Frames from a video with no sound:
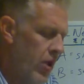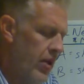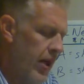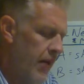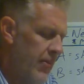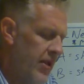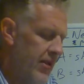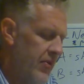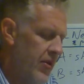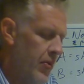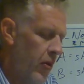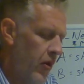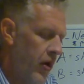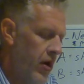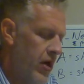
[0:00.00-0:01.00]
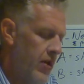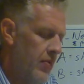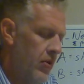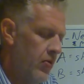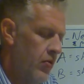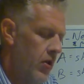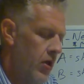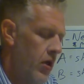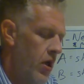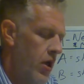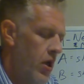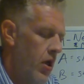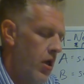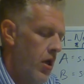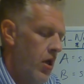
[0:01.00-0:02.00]
talk about some similarities between,
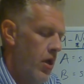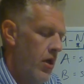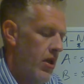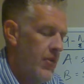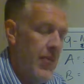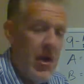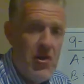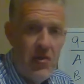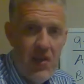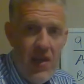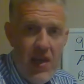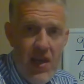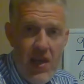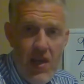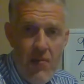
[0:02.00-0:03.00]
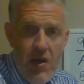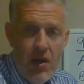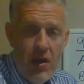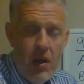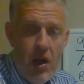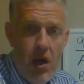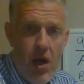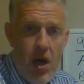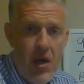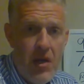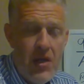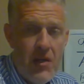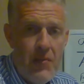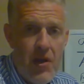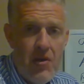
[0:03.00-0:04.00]
especially him and Kant,
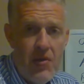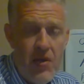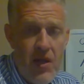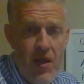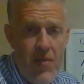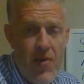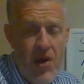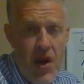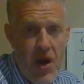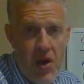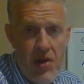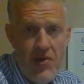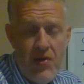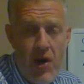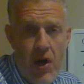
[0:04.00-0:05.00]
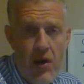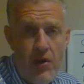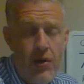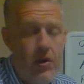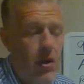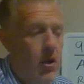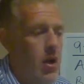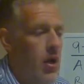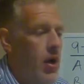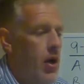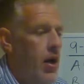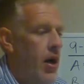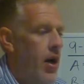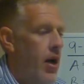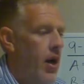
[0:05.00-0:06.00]
and especially him and Aristotle.
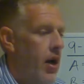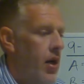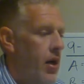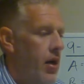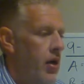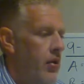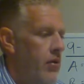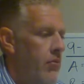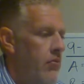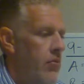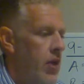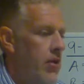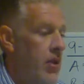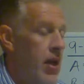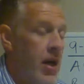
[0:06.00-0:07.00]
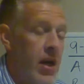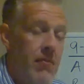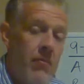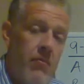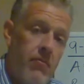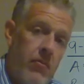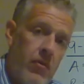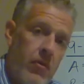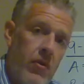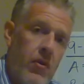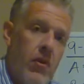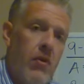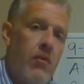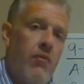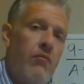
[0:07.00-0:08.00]
Um, and then
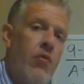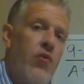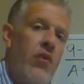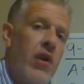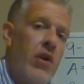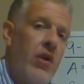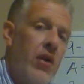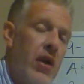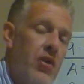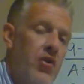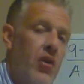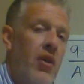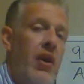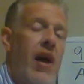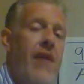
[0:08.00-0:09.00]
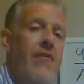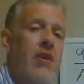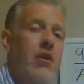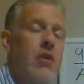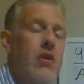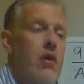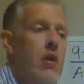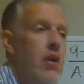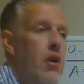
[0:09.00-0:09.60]
moving on to lecture 11,